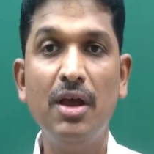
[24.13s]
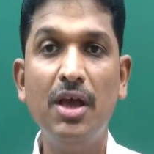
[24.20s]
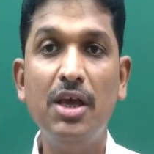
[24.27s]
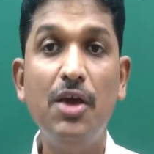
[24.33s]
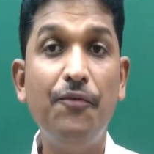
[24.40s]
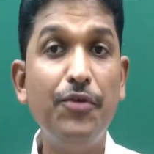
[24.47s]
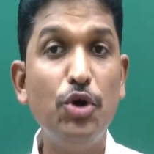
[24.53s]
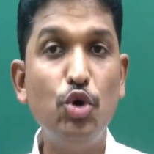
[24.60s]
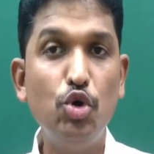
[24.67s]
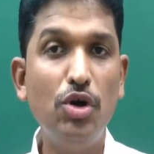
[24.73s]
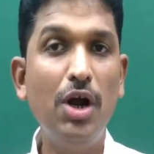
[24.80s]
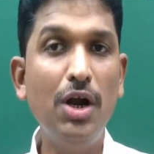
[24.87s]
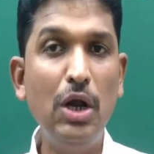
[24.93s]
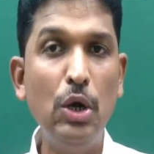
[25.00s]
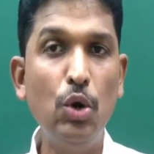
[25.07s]
If you do
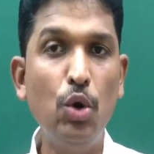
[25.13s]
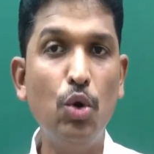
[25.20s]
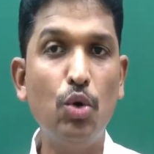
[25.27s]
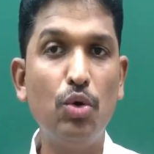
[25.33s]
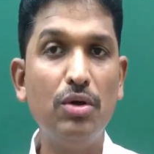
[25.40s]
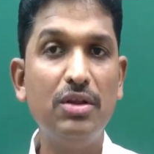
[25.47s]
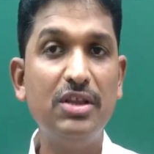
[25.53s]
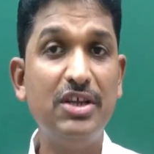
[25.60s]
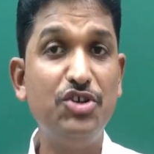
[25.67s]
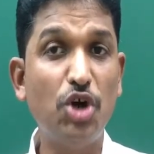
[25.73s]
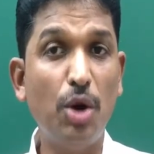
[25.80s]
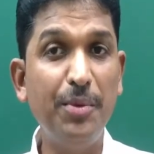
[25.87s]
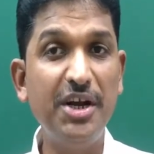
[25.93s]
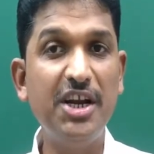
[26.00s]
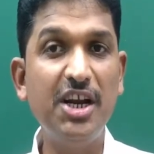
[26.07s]
not know the
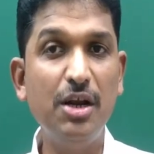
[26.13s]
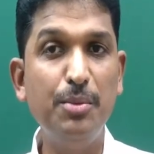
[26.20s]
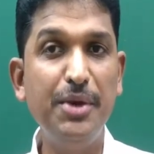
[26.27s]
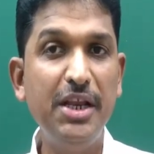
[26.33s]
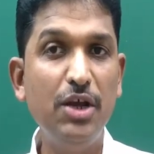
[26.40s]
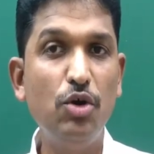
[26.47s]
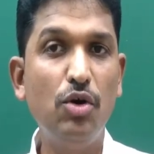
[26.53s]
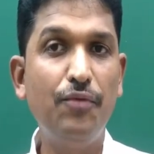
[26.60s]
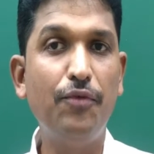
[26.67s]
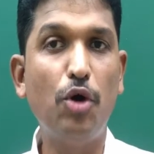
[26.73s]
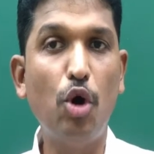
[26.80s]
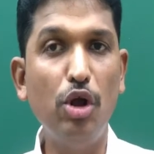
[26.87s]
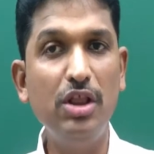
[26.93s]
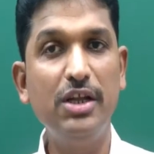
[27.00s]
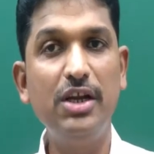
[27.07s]
geometrical meaning of
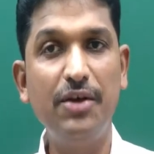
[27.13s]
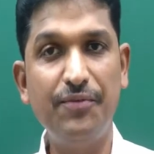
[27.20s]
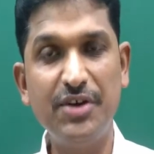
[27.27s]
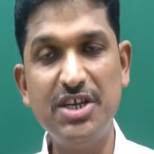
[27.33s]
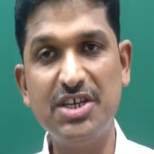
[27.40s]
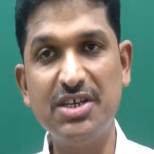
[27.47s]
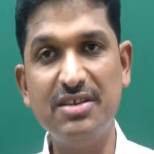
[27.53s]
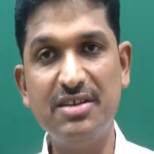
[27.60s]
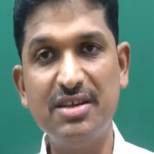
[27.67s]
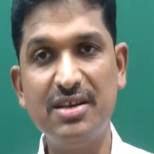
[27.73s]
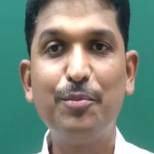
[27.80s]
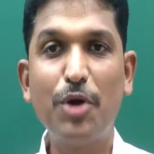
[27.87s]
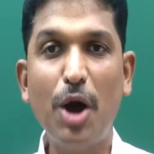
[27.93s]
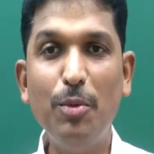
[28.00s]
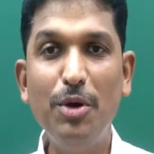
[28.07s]
all the definitions,
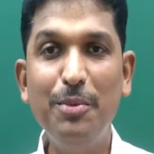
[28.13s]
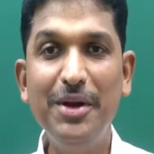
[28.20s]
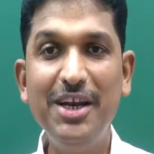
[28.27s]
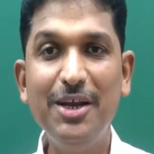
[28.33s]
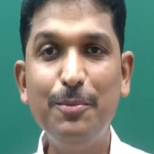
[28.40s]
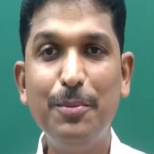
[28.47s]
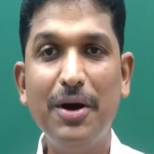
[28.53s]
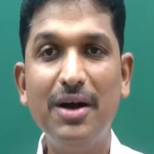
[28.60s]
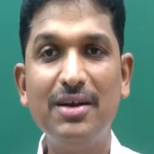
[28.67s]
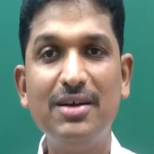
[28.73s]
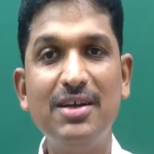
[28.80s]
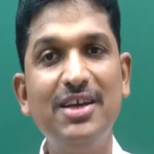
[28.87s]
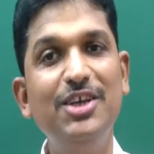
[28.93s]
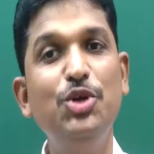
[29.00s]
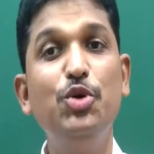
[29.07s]
problematic part
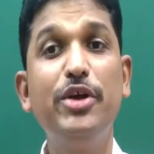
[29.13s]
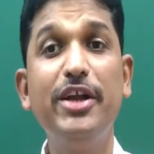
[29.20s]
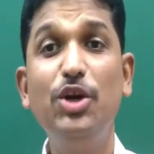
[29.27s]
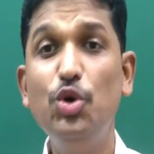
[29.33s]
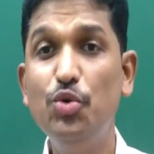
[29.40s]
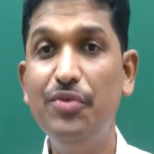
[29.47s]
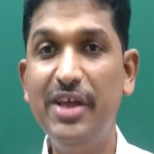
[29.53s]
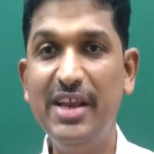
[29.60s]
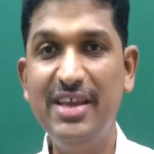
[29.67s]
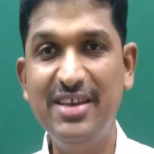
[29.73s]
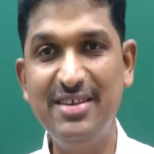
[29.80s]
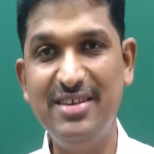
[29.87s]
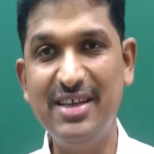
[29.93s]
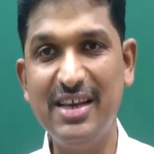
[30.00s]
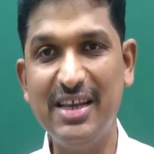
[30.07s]
you can do very
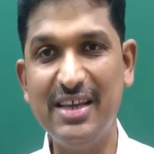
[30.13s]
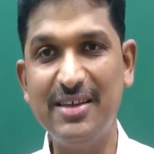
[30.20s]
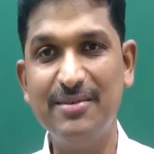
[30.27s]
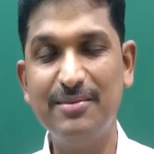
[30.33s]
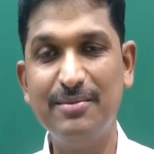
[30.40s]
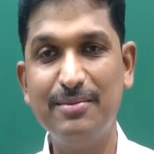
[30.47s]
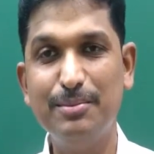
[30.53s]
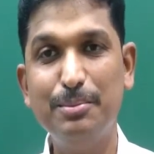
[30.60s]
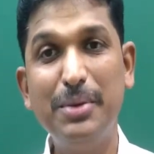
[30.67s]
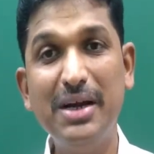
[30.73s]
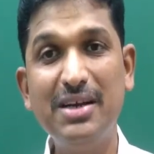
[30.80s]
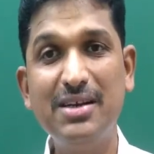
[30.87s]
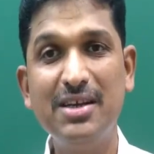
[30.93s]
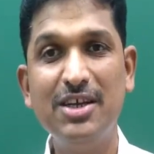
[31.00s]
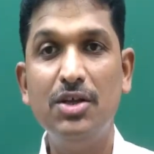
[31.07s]
easily.
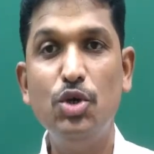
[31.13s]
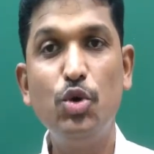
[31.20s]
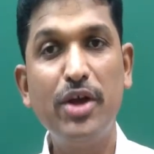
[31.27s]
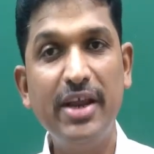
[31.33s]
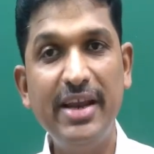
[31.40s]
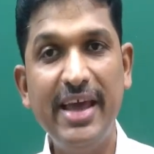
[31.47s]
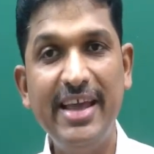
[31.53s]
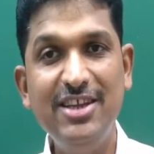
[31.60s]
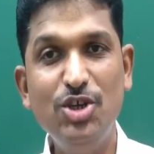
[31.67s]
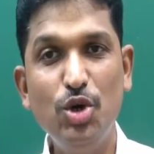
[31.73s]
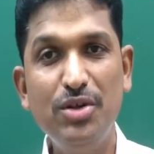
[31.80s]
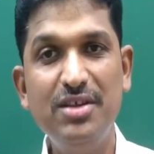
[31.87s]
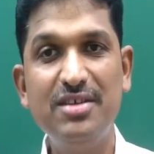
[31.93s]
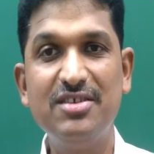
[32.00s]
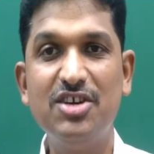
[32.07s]
But you can enjoy
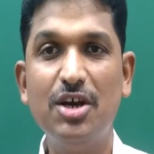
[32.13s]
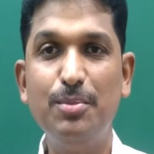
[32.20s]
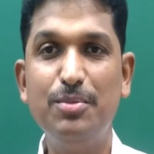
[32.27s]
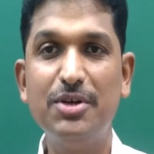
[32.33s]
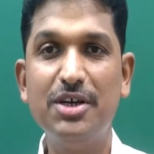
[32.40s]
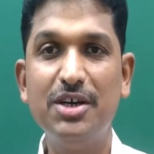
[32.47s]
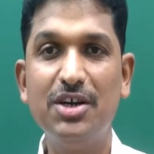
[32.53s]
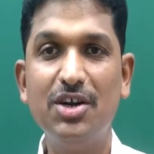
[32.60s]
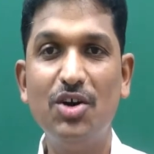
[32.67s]
this chapter